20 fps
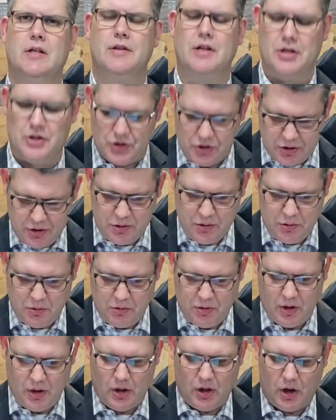That
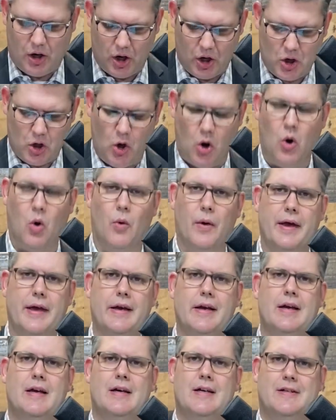you are
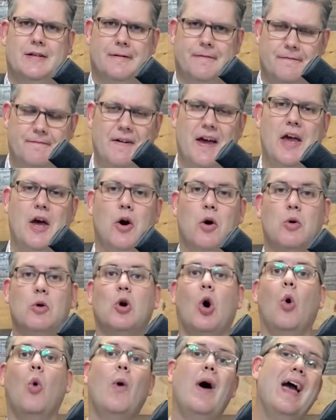going to fail.
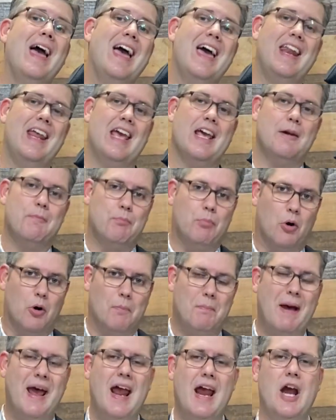Go ahead and
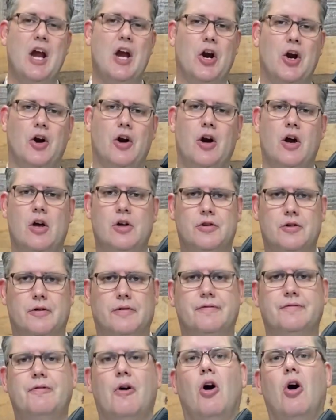prepare to
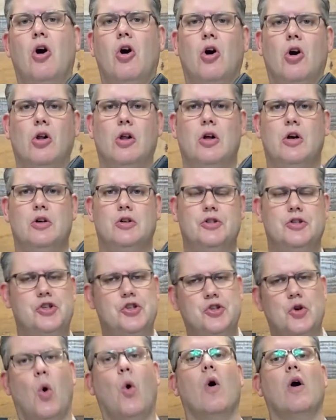fall
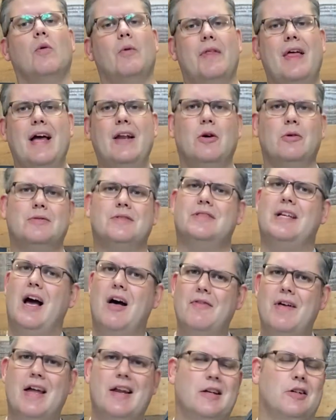short. Well, that don't
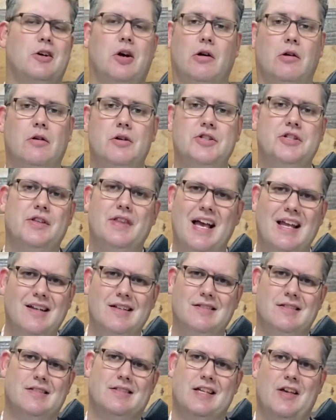sound that encouraging. That
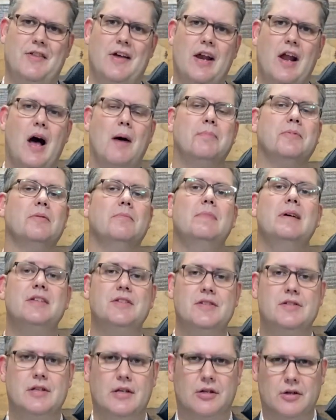doesn't sound that
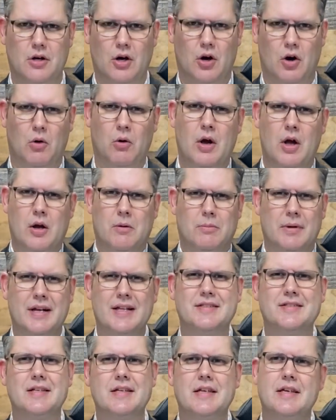optimistic. No, but
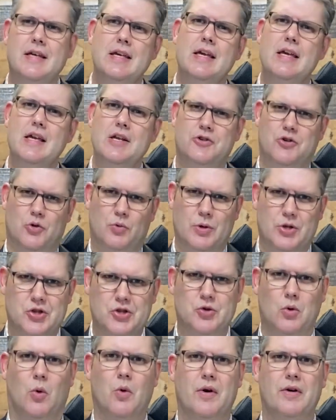it's a key to
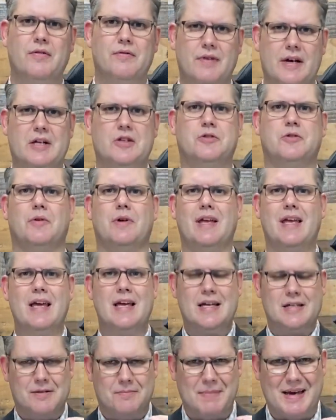restoring victory,
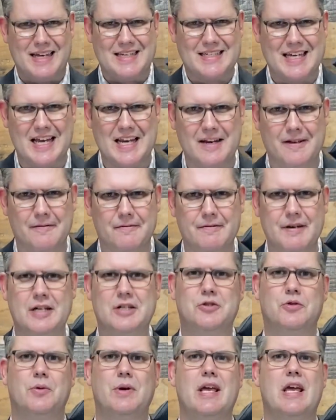to maintaining
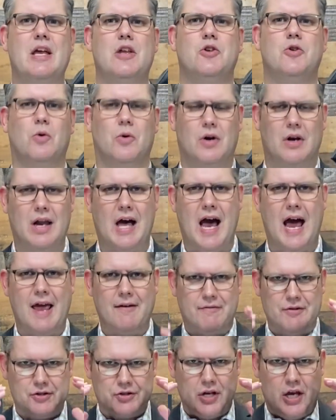victory in your
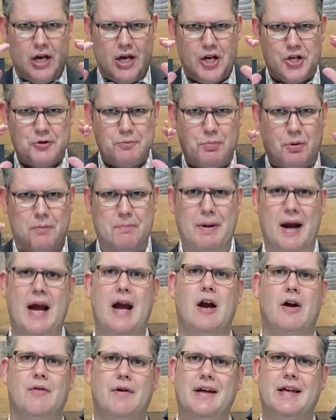life is, is
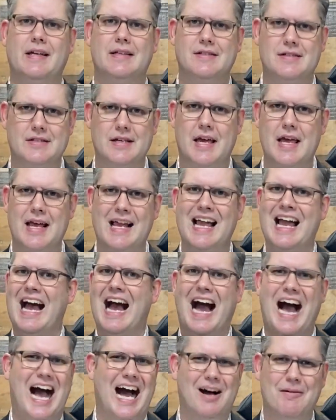preparing and saying,
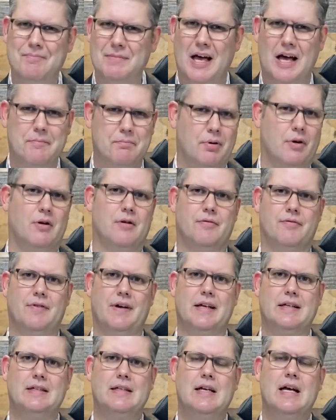I'm not
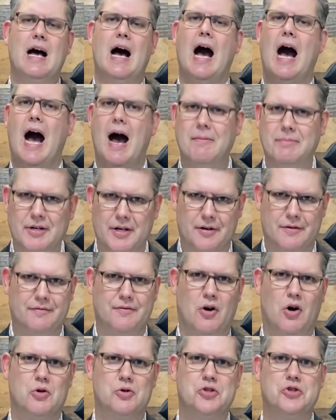perfect. I'm going to
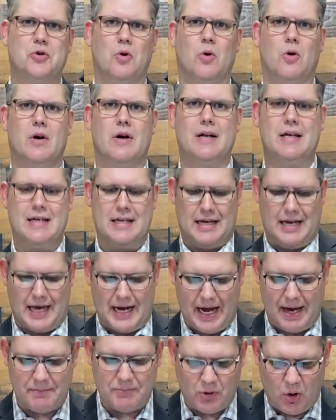fall short
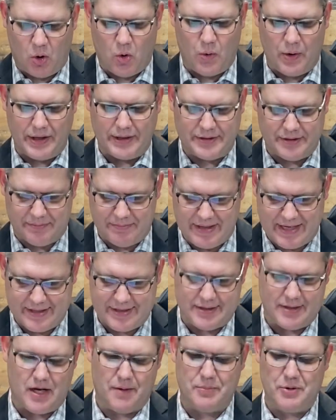and I'm going to
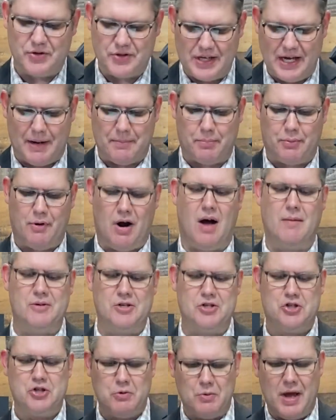mess up. You see, I
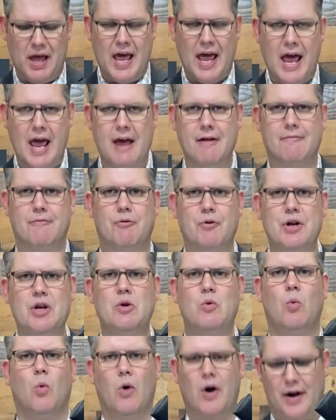promise you, every
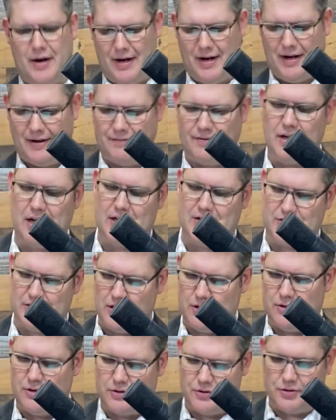one of us
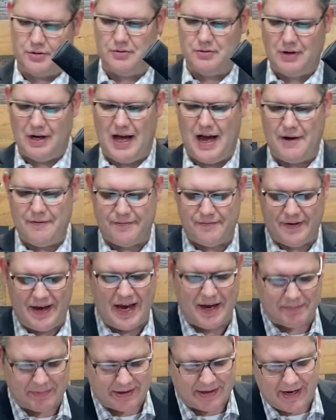in the True Life
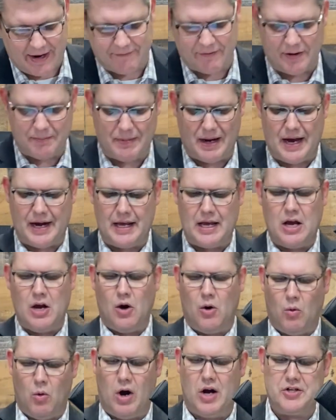family, everybody
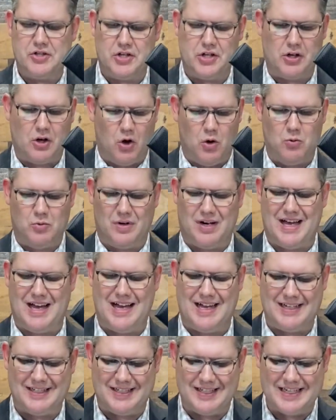watching
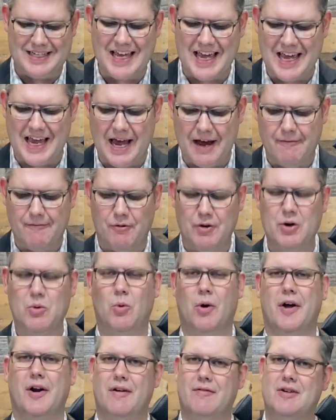online today, every
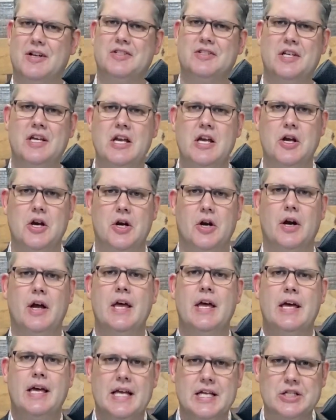one of us here
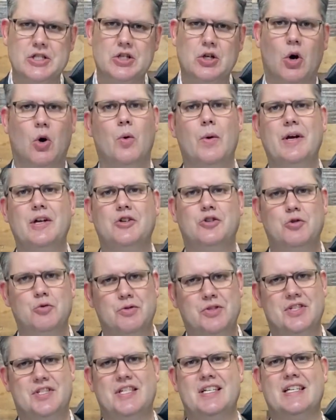is going to
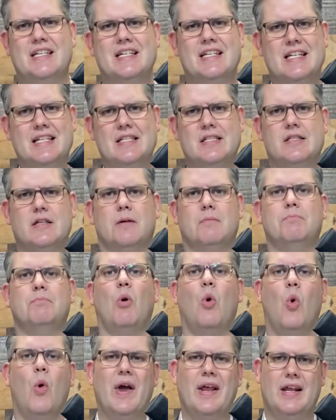sin at some
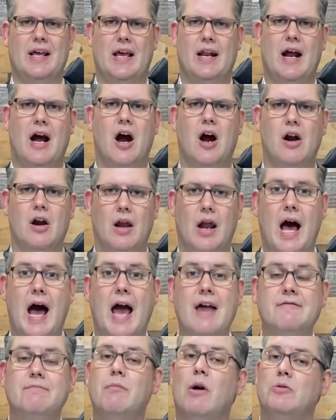point in our
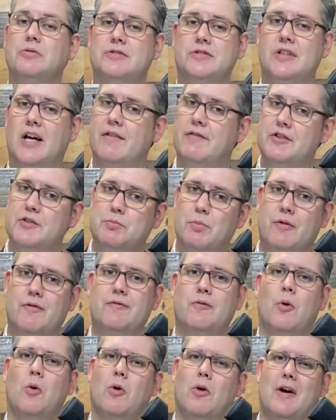life, most of us
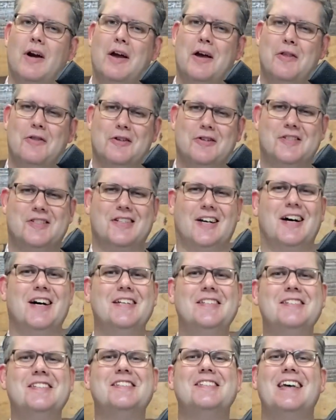before the
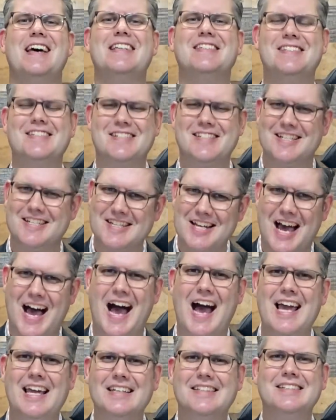sun sets
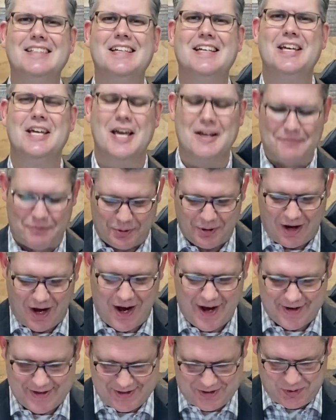tonight, if we're
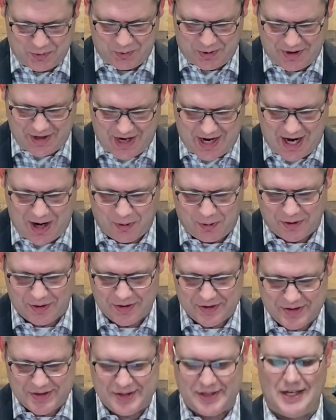honest with
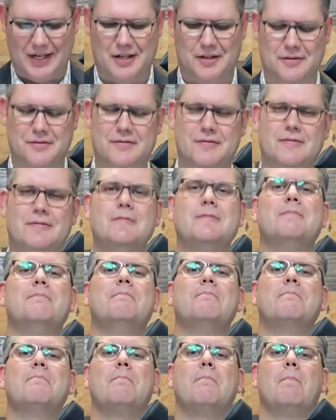ourselves.
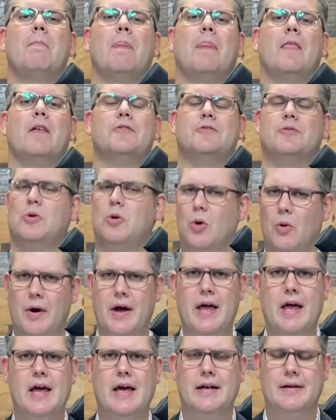So go
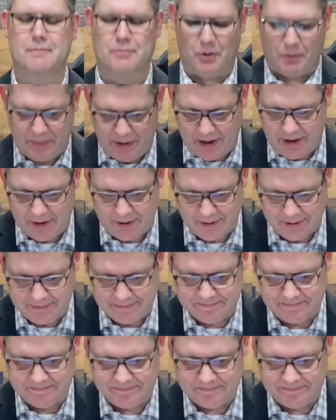ahead and prepare.